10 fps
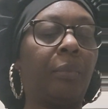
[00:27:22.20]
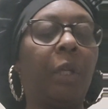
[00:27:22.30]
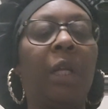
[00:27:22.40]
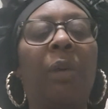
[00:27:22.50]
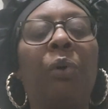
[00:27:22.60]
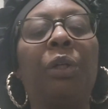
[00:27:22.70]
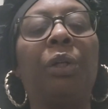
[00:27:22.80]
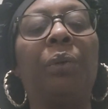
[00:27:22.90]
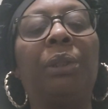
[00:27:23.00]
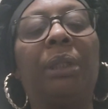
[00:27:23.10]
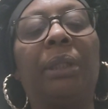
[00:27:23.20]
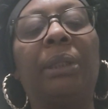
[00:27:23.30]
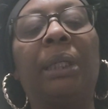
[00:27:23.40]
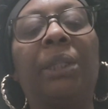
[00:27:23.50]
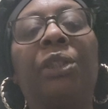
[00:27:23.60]
and they want to know is there a
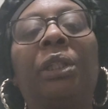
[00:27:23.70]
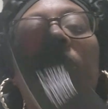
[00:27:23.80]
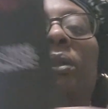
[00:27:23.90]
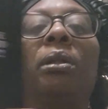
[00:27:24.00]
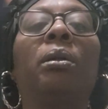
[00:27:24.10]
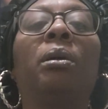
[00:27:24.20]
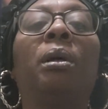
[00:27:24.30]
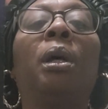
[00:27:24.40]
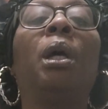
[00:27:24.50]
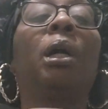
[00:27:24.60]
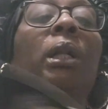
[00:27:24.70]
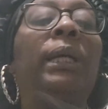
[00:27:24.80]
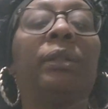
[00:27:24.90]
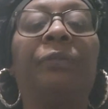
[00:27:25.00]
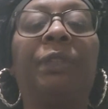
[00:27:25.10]
second chance
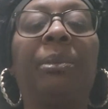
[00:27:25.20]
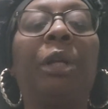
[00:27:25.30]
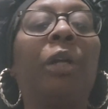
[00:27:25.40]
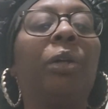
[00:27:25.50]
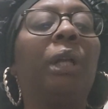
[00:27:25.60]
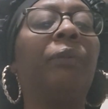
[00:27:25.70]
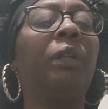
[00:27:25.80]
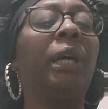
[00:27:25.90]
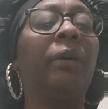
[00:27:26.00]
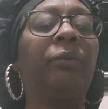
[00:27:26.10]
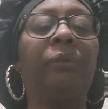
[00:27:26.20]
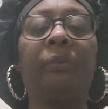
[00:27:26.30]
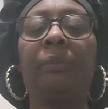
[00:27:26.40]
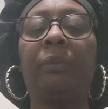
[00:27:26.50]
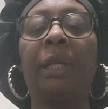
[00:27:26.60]
collective for some of y'all your lover left
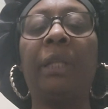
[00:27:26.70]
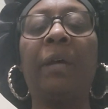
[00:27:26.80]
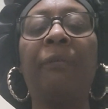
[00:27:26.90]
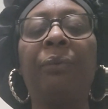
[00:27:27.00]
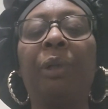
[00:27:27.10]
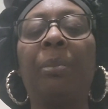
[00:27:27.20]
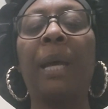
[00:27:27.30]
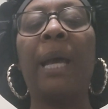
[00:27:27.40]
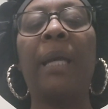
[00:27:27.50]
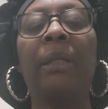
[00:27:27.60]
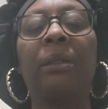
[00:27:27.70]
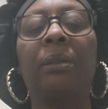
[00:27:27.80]
they left you in the past